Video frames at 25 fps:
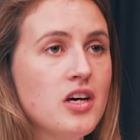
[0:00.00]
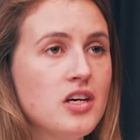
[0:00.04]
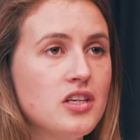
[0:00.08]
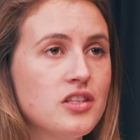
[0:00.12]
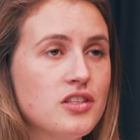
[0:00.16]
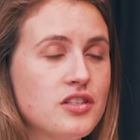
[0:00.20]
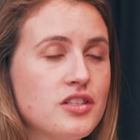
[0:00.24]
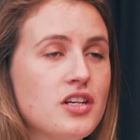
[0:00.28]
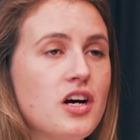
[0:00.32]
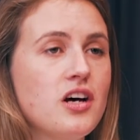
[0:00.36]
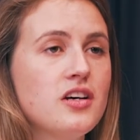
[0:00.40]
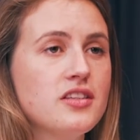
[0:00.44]

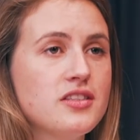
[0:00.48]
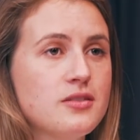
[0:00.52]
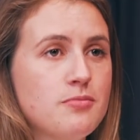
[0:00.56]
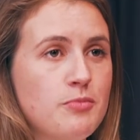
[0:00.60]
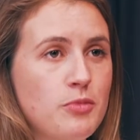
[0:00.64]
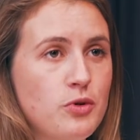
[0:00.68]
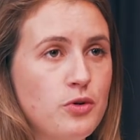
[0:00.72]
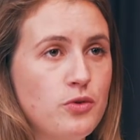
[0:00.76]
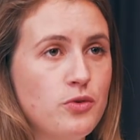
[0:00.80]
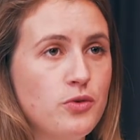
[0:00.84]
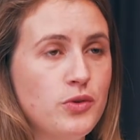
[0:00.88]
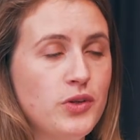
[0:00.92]
Start
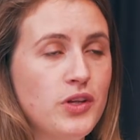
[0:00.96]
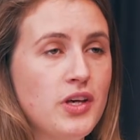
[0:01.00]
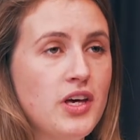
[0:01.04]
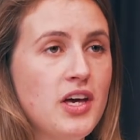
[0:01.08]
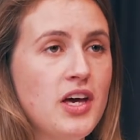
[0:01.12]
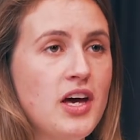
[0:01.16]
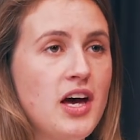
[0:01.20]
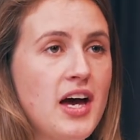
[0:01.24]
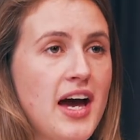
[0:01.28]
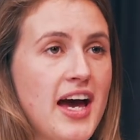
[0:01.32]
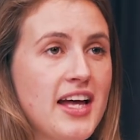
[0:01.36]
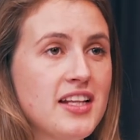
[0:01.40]
small
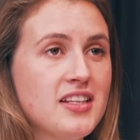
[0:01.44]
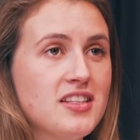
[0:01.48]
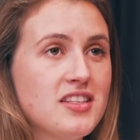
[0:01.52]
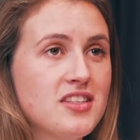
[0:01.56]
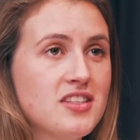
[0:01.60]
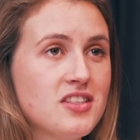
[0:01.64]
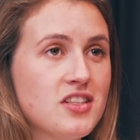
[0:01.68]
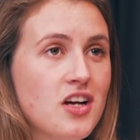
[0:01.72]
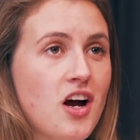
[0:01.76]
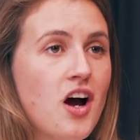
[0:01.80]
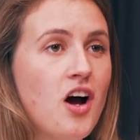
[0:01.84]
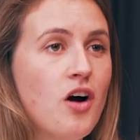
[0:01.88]
and
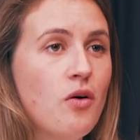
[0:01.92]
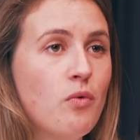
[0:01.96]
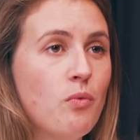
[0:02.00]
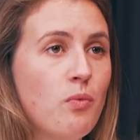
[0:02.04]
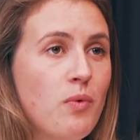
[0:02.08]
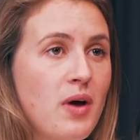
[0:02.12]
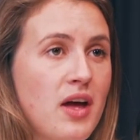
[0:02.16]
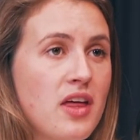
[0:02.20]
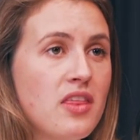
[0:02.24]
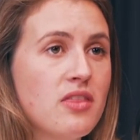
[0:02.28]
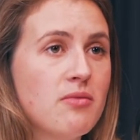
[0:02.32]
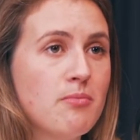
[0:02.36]
start
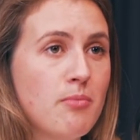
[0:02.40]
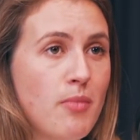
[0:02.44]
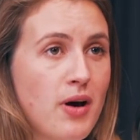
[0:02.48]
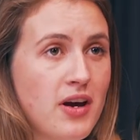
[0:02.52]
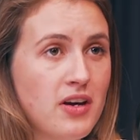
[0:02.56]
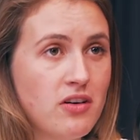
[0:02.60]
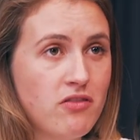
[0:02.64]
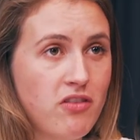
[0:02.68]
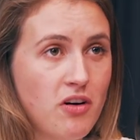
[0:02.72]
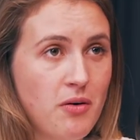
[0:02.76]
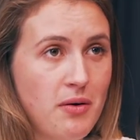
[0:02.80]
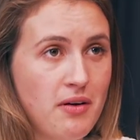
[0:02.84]
with
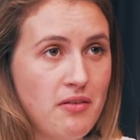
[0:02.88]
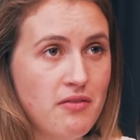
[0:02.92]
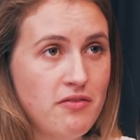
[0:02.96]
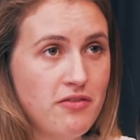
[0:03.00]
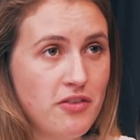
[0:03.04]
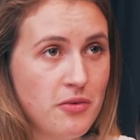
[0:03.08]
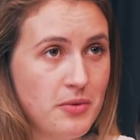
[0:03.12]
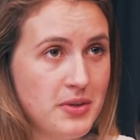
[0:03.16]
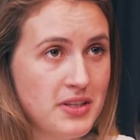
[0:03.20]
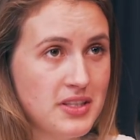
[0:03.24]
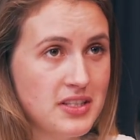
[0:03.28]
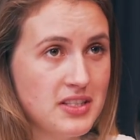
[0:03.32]
micro
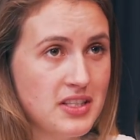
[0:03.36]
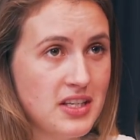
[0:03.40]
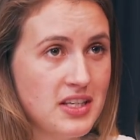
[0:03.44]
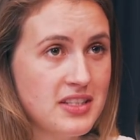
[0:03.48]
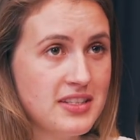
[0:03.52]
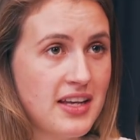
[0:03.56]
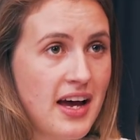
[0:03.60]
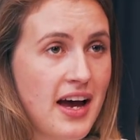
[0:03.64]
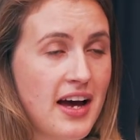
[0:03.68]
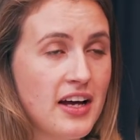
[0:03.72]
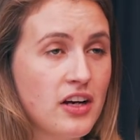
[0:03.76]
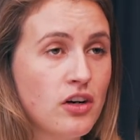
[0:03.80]

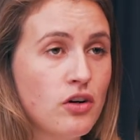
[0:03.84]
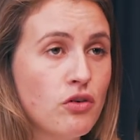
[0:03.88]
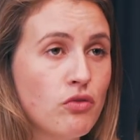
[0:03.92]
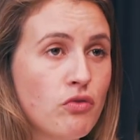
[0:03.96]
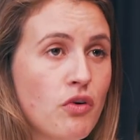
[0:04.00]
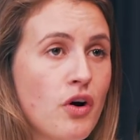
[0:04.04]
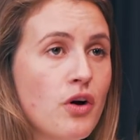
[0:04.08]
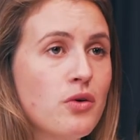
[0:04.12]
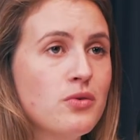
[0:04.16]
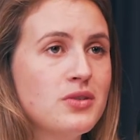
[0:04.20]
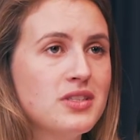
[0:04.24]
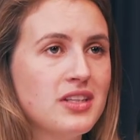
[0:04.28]
influencers and
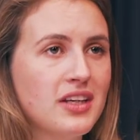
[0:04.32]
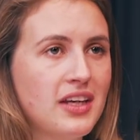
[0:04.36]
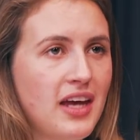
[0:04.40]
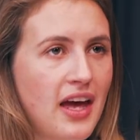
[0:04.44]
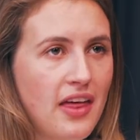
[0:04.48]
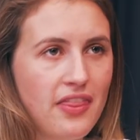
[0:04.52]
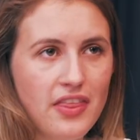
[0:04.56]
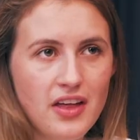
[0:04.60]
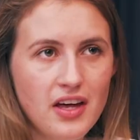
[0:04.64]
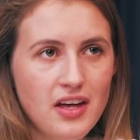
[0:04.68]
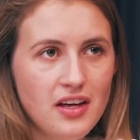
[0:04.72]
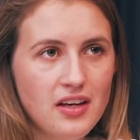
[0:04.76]
grow
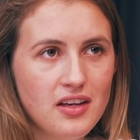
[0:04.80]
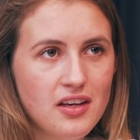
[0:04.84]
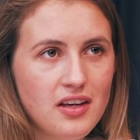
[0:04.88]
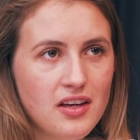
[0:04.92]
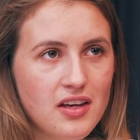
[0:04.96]
together.